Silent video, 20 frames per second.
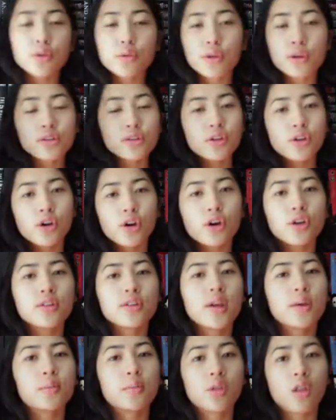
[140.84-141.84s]
so there's a girl
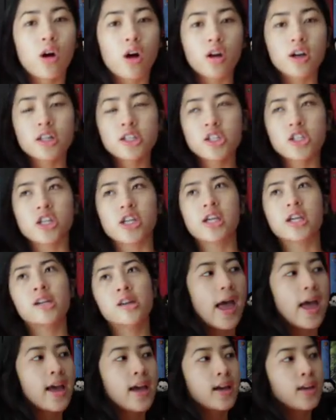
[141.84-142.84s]
named Laura
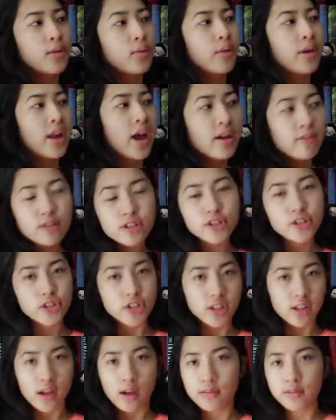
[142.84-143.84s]
Jean, and whenever
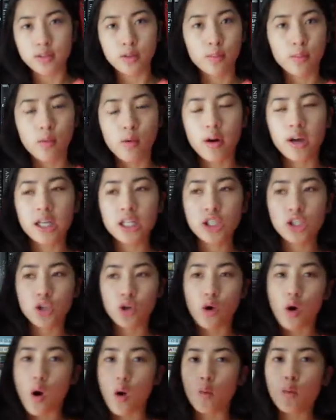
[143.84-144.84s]
she loves a boy,
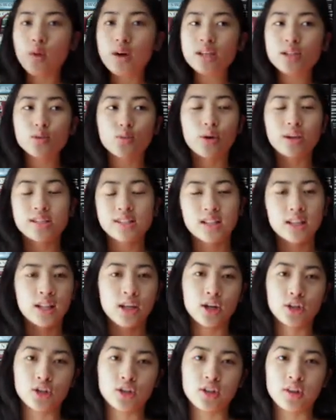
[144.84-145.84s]
she always writes a
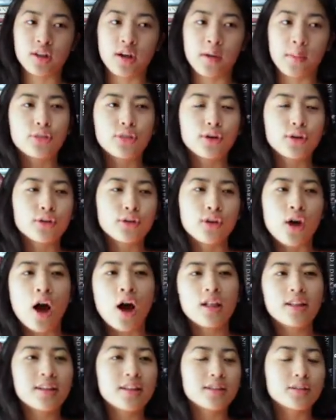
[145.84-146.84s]
letter to them. They're
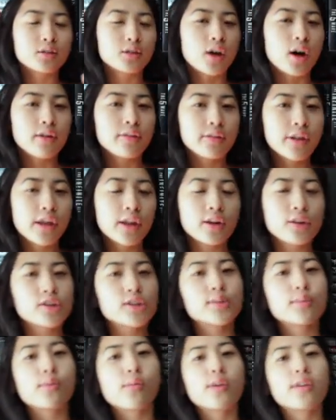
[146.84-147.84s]
not like love
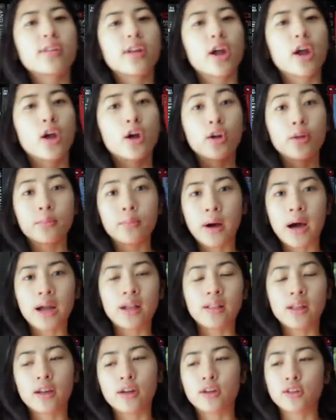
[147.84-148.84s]
letters, more like goodbye
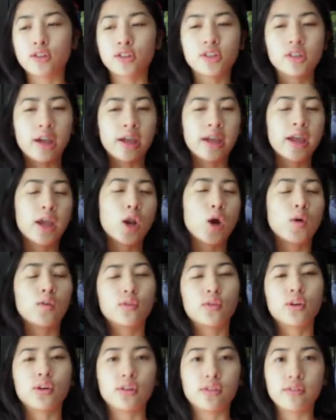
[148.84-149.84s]
letters to like get
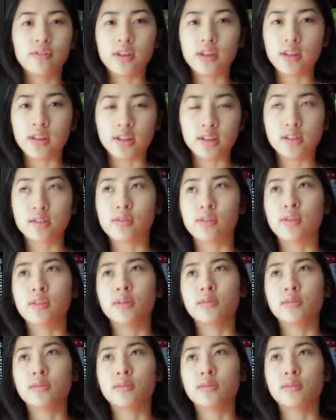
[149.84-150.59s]
over her feelings for